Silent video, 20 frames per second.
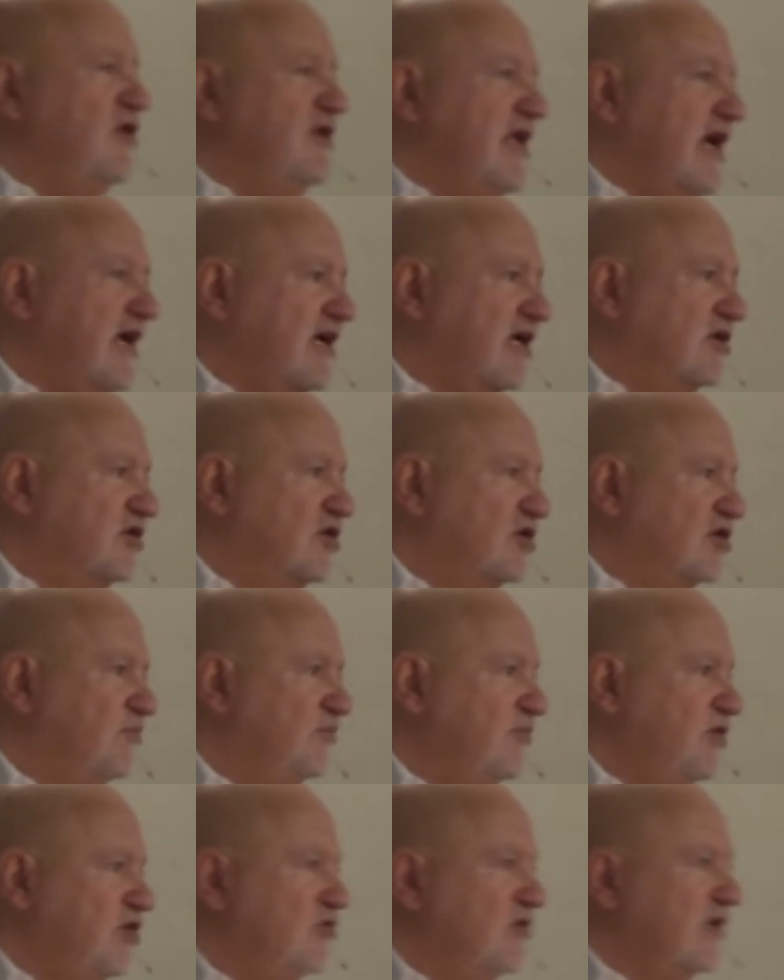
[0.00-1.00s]
that can
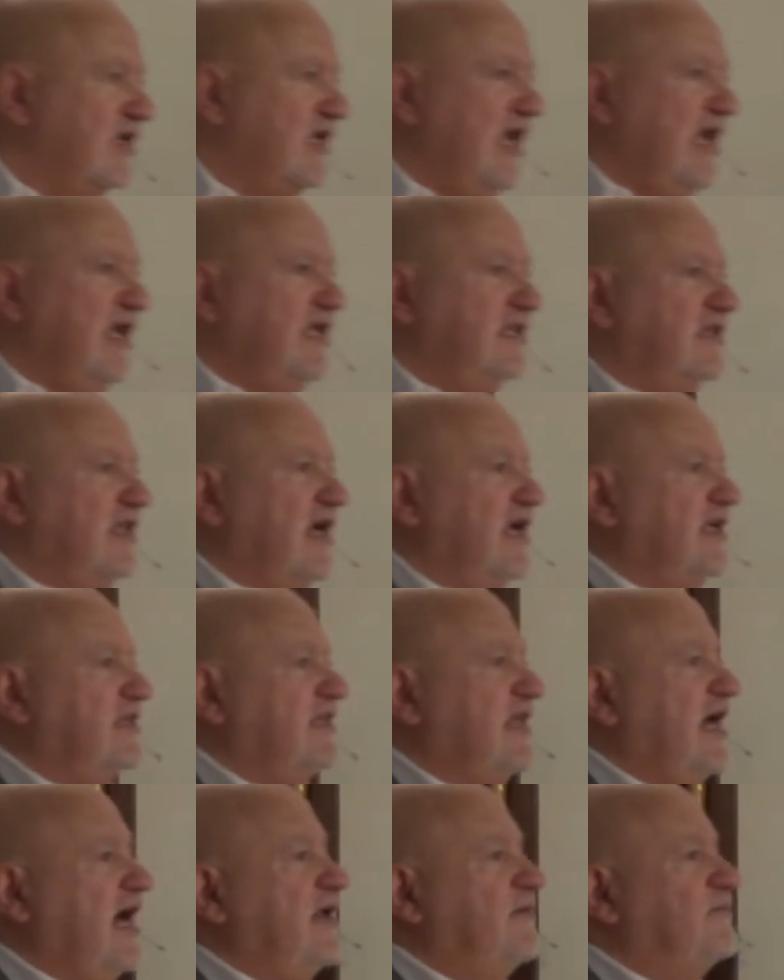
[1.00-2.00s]
communicate like
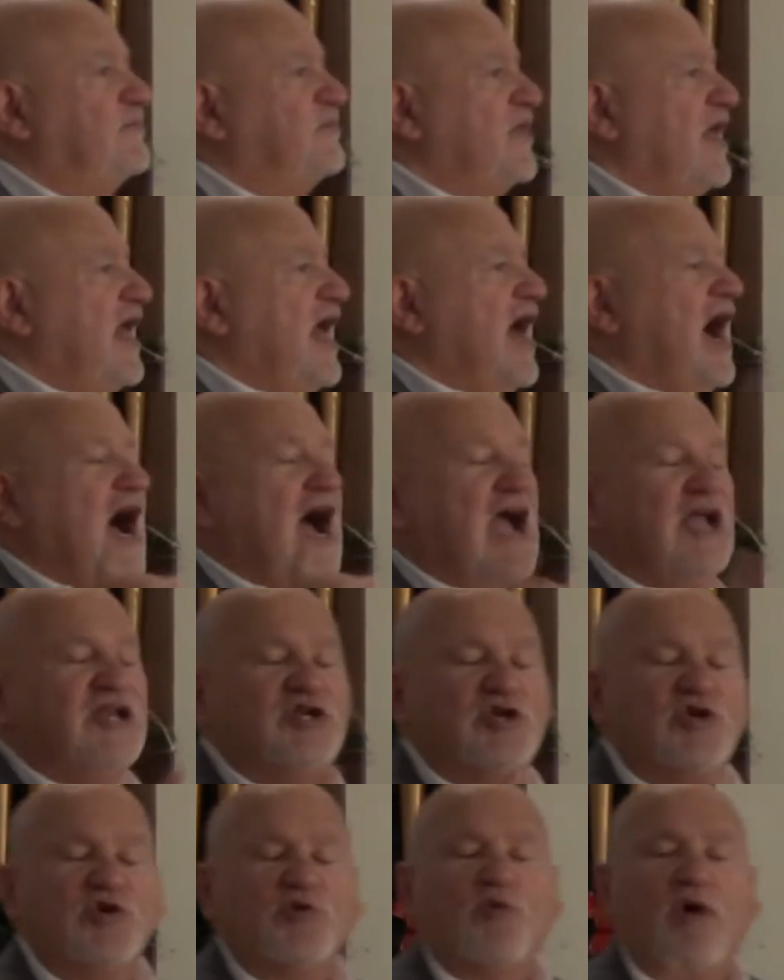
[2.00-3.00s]
that. I
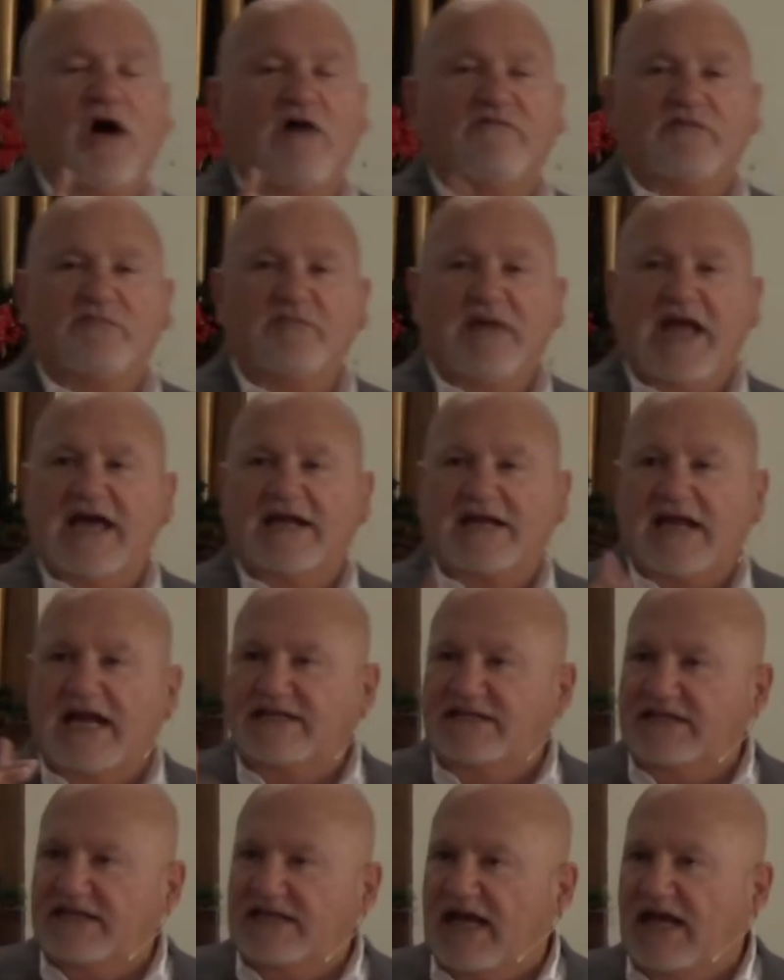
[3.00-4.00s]
knew of a man, I
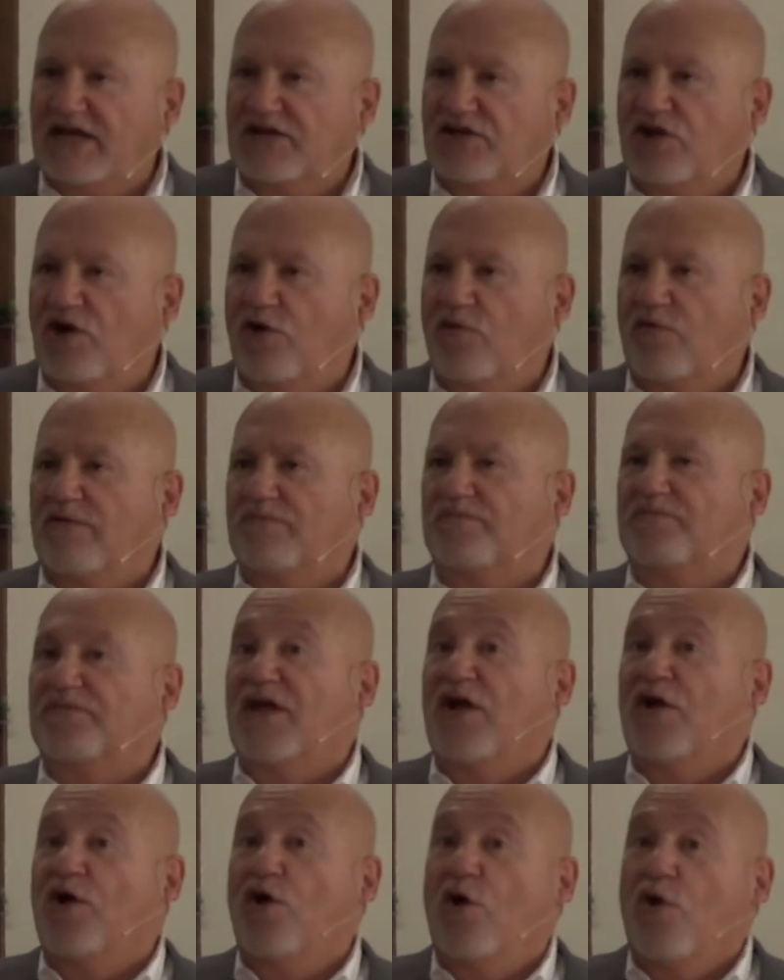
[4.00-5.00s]
did not know him,
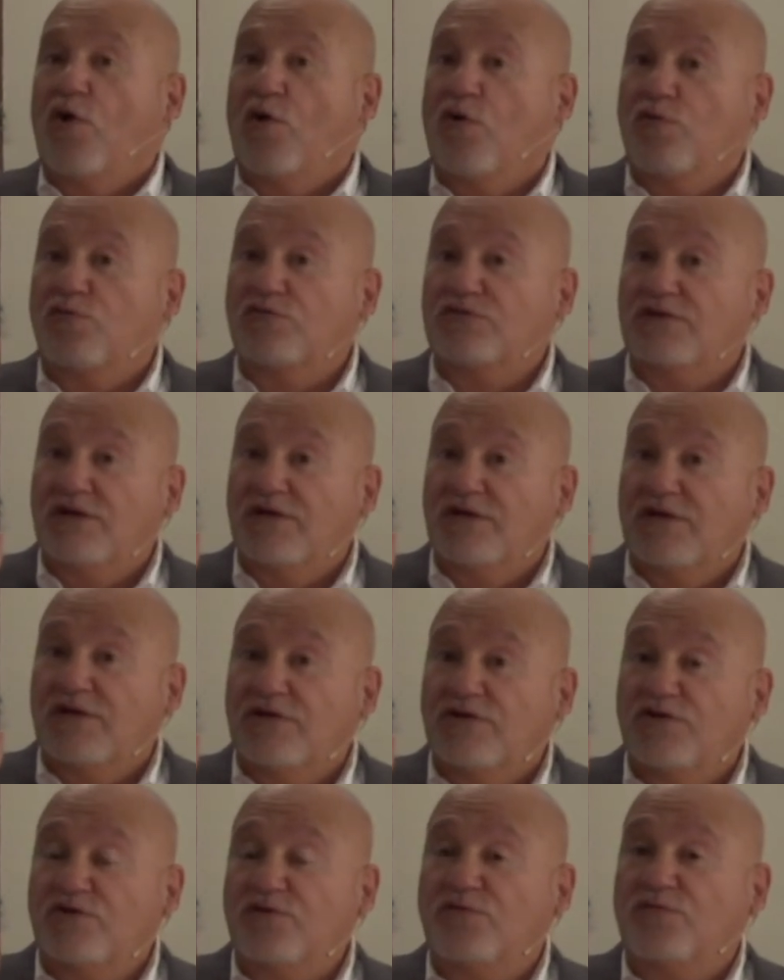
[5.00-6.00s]
who
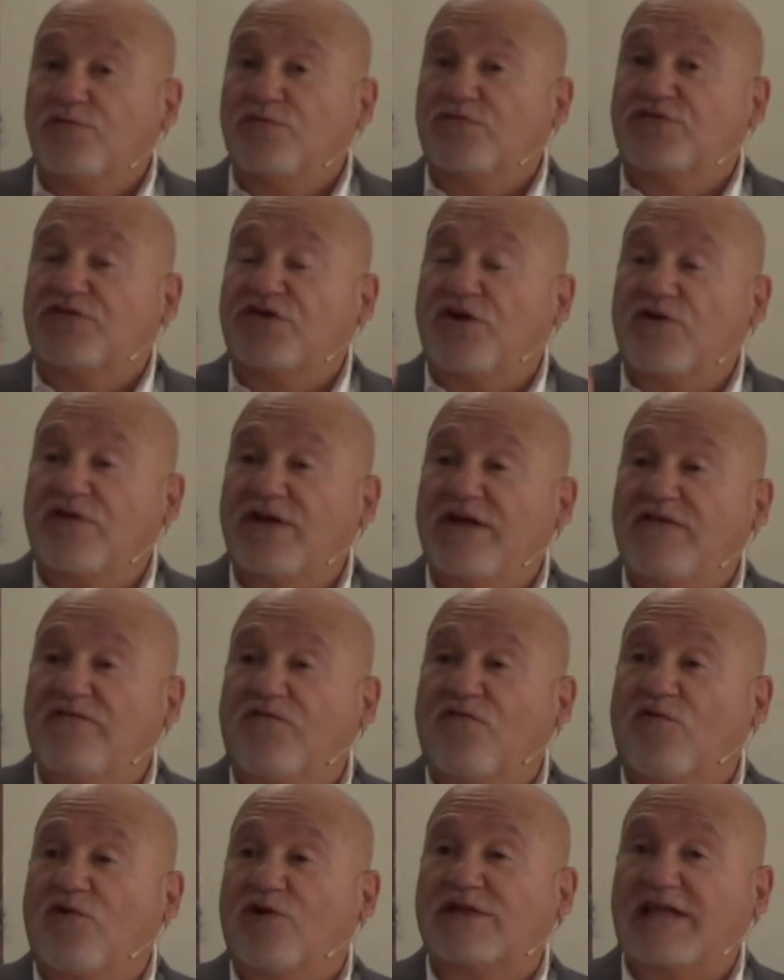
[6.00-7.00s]
knew
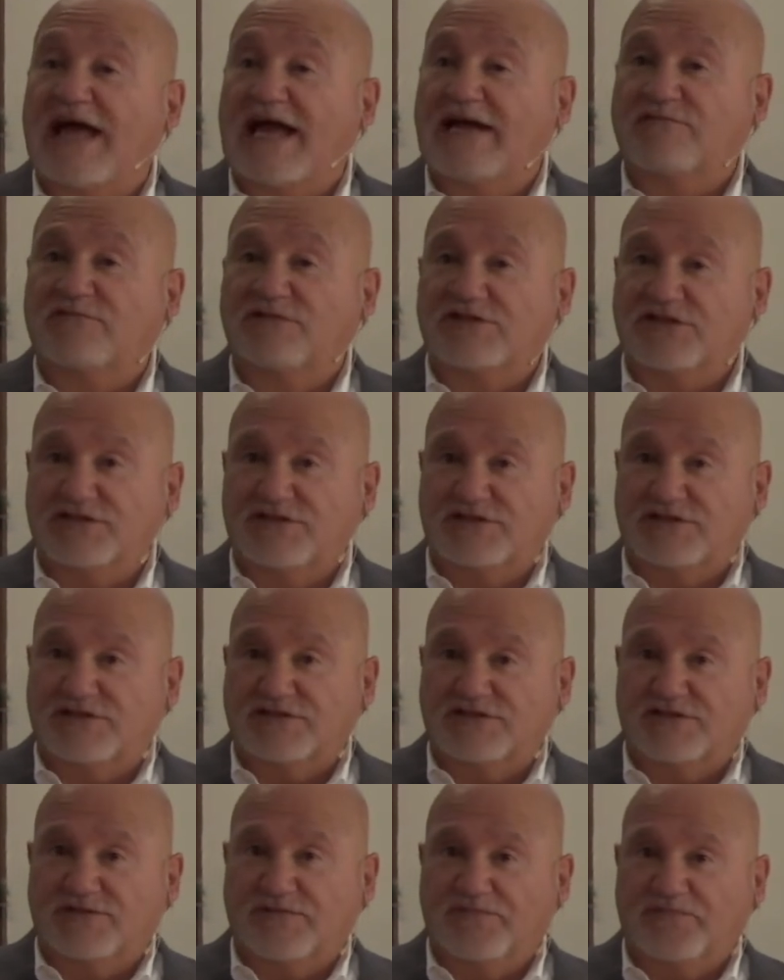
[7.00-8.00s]
34
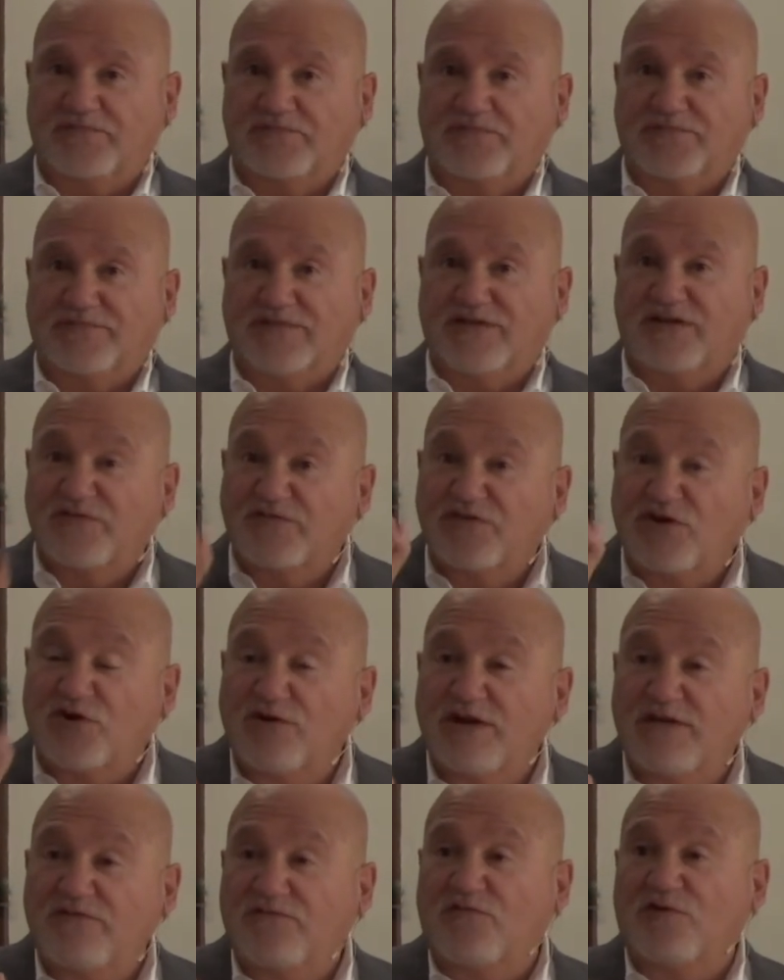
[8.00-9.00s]
languages.
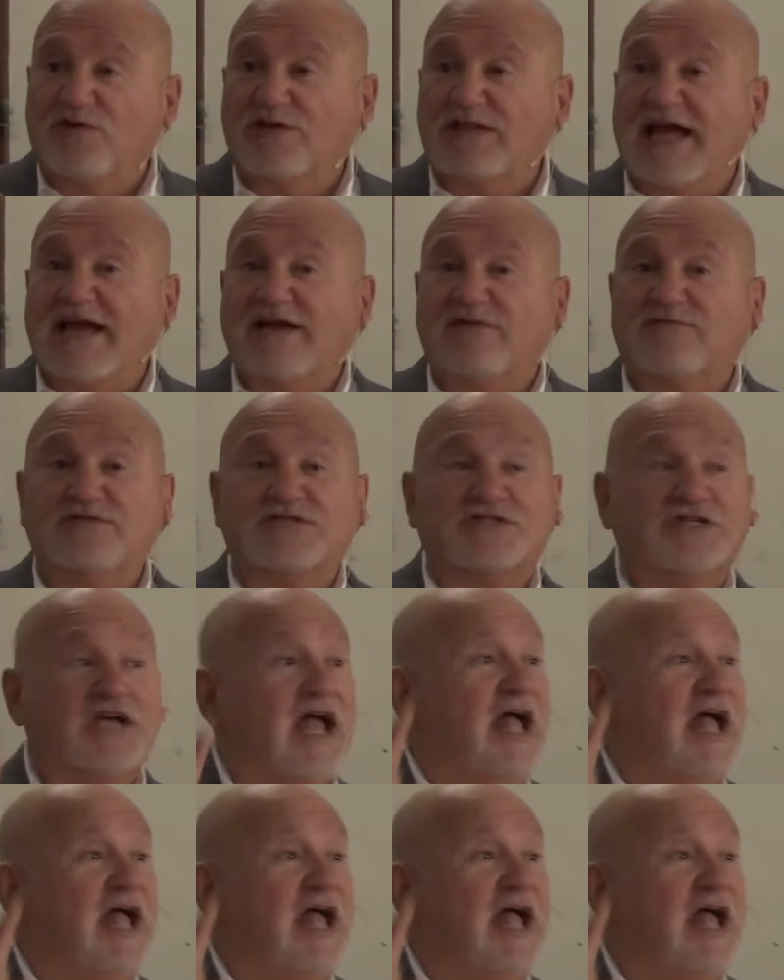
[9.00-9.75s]
34 languages.